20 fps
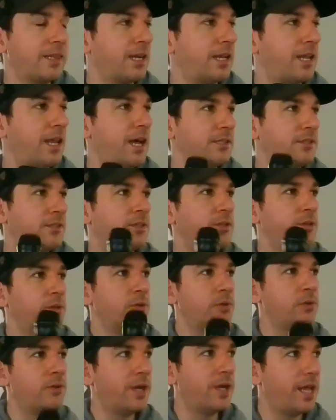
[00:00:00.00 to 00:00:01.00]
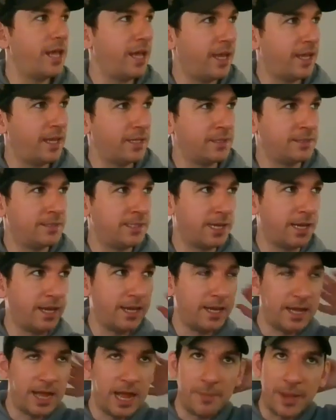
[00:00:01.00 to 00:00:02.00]
that a lot too, and
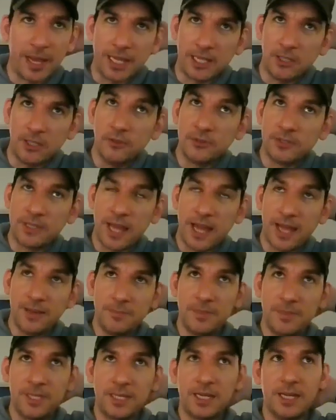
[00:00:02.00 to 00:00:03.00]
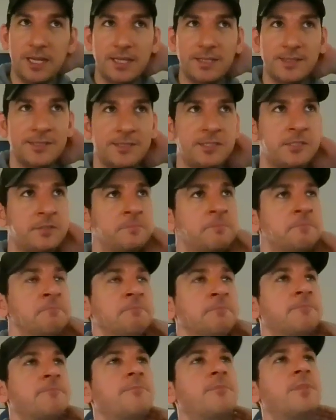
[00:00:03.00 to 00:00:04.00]
I might use that because
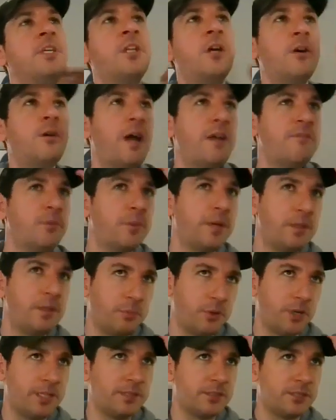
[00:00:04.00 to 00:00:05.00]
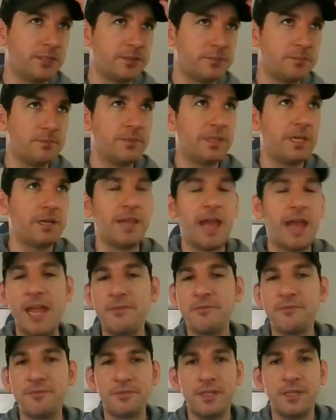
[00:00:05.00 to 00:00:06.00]
everybody brings their
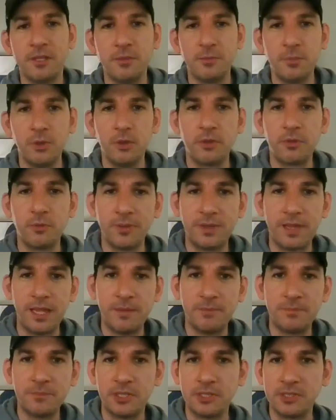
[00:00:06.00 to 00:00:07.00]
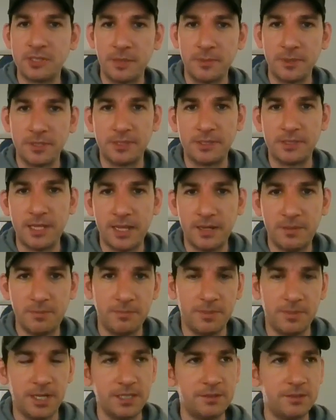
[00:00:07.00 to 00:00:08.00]
life into the booth with them to some extent,
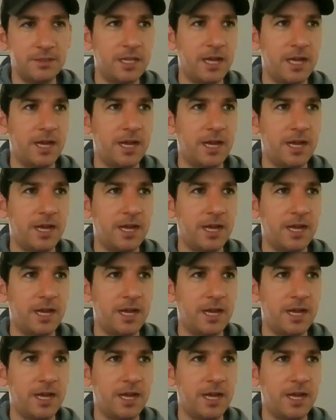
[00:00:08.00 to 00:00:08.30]
but